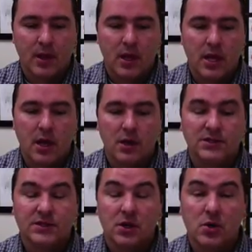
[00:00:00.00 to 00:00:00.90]
He
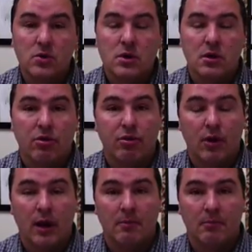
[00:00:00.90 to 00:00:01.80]
also
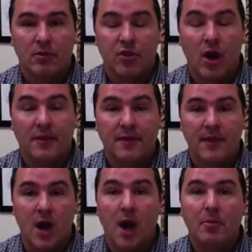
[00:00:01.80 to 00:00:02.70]
um, thought that
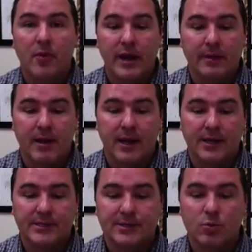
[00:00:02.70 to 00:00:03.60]
the operating
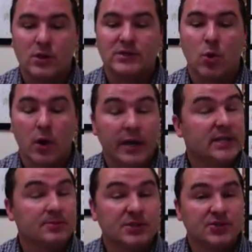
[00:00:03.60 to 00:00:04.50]
mechanism was
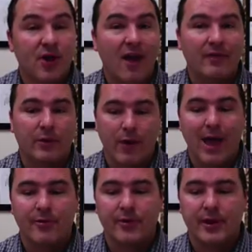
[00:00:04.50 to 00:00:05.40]
organismal striving
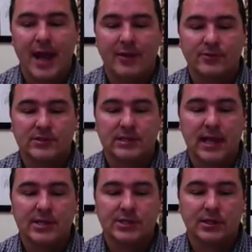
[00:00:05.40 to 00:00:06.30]
rather than natural
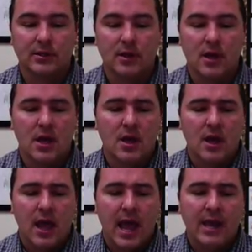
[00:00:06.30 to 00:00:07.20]
selection.
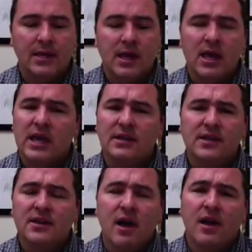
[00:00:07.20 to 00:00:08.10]
And he
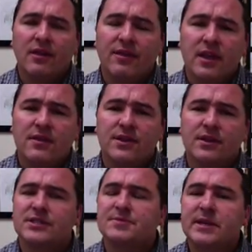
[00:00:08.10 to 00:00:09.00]
did not think
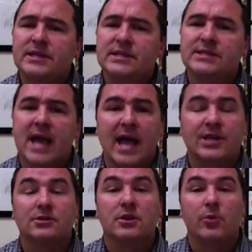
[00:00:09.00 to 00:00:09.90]
that species
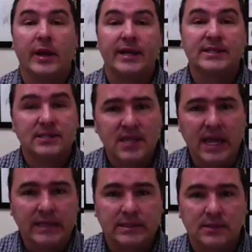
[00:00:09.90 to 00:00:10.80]
actually went
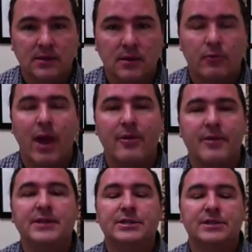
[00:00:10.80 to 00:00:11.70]
extinct, rather,
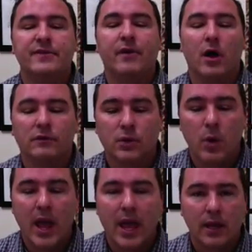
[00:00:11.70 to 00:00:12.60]
they just evolved
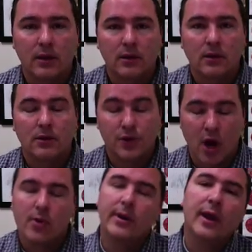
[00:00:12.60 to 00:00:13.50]
away.
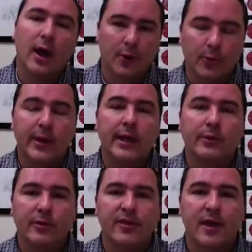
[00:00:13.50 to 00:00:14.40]
Darwin agreed
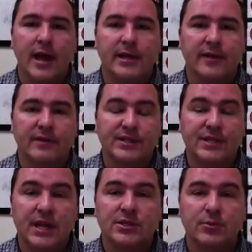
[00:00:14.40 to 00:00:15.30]
with the idea of
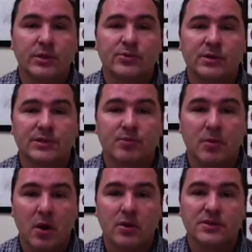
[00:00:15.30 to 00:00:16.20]
extinction, which was
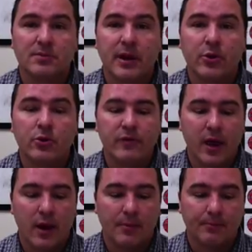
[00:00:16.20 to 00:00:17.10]
proposed by
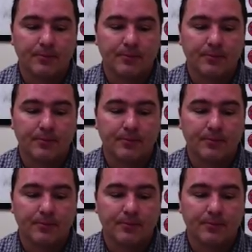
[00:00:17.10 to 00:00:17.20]
Cuvier.